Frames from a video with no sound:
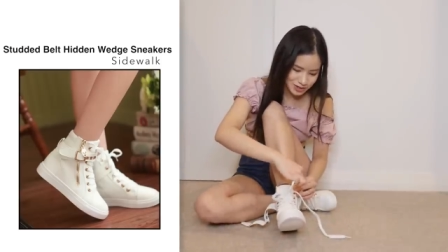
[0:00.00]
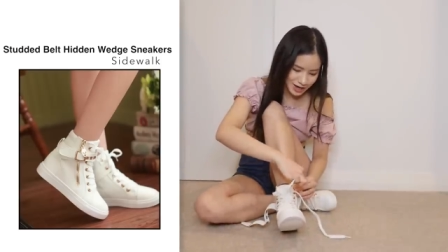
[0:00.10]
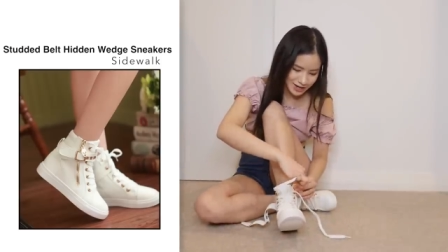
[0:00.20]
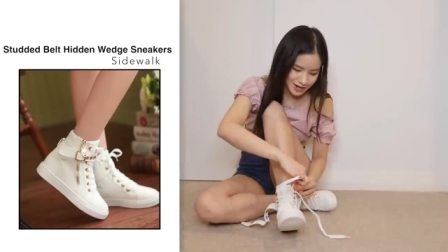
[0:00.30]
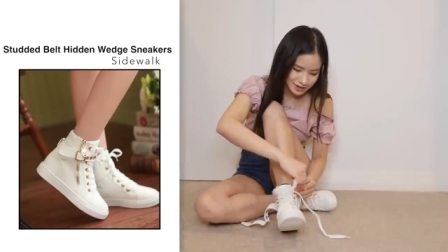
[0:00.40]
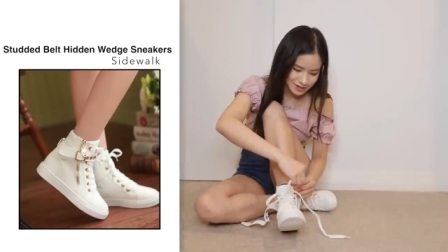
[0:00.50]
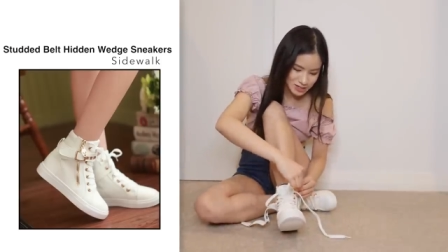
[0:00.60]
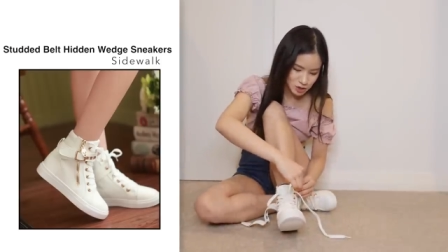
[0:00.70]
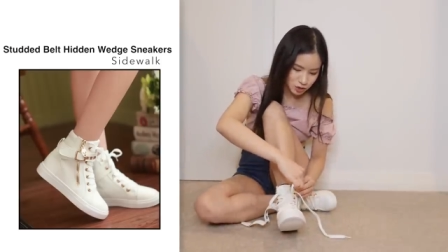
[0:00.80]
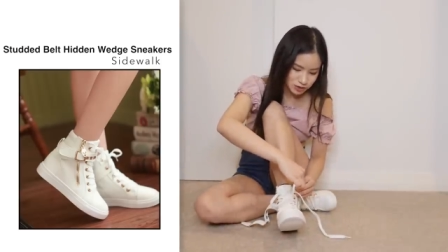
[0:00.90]
I kind of
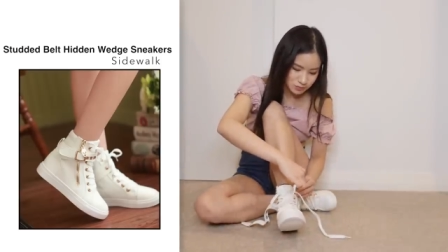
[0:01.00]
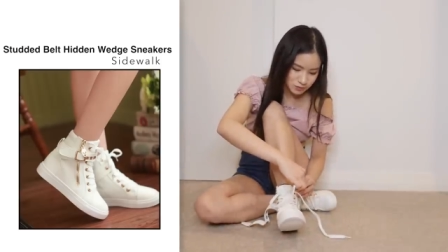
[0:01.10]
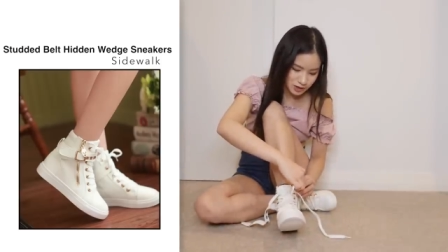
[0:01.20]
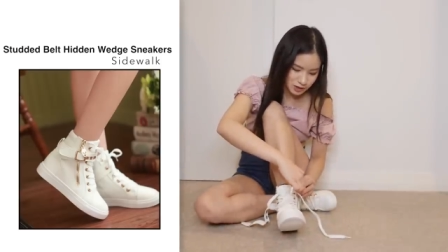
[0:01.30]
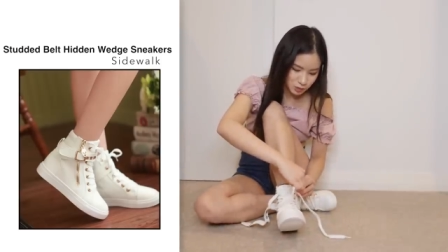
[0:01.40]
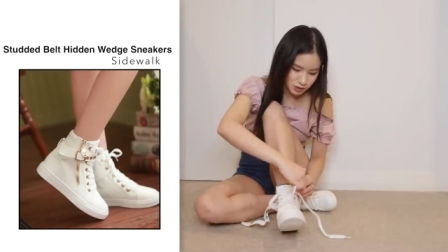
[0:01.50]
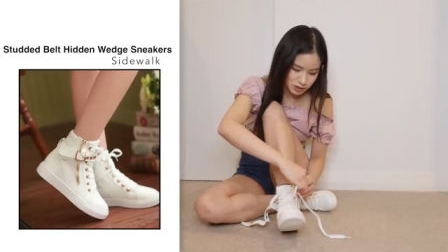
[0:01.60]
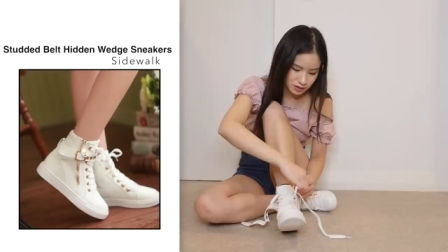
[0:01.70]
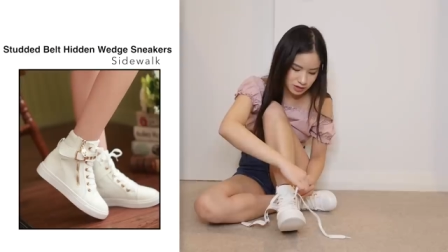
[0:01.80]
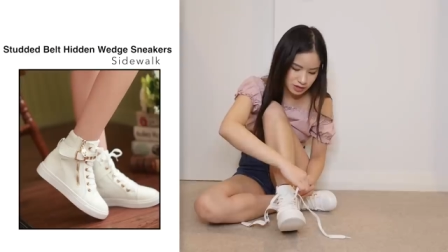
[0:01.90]
destroy them very
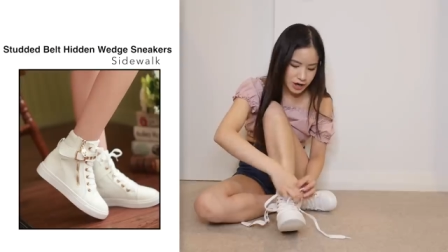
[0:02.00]
quickly.